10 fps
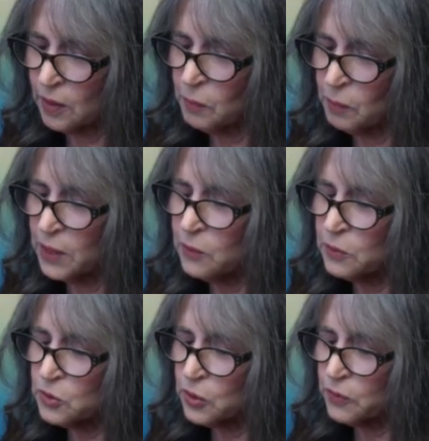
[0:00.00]
May you
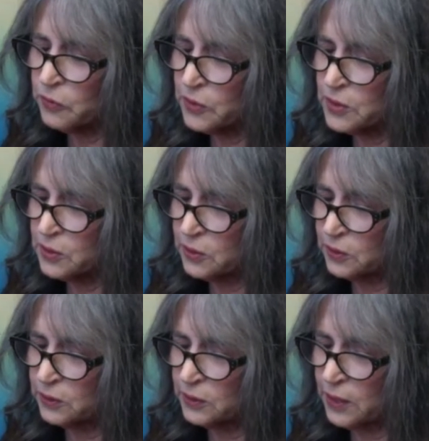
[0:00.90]
enjoy
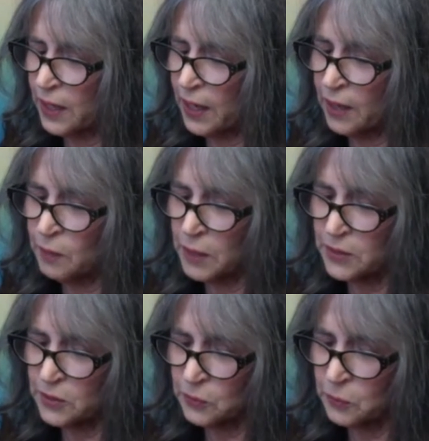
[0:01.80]
physical and
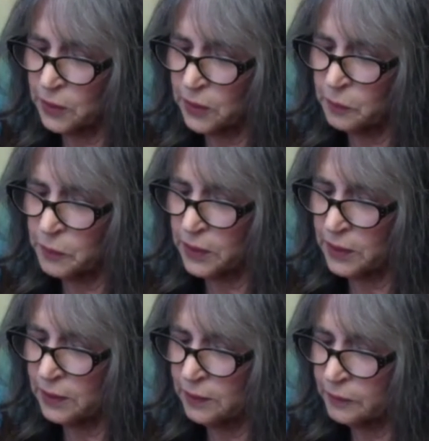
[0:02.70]
mental
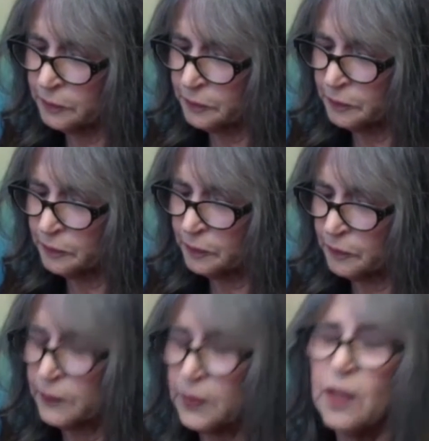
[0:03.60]
well-being.
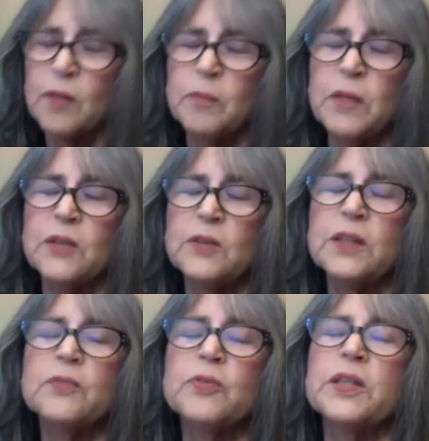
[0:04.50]
May you
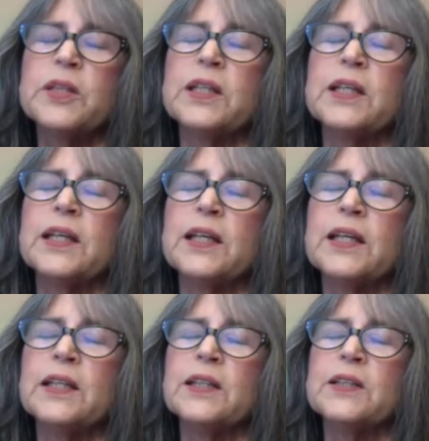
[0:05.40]
live with an
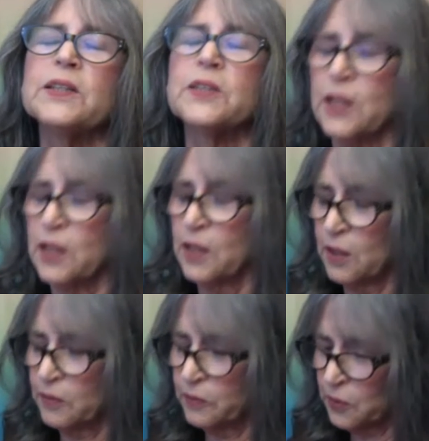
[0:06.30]
ease
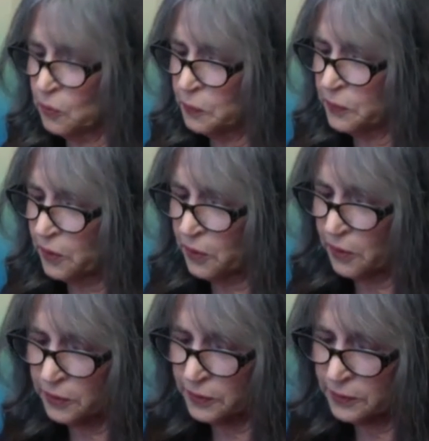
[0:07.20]
of an open heart.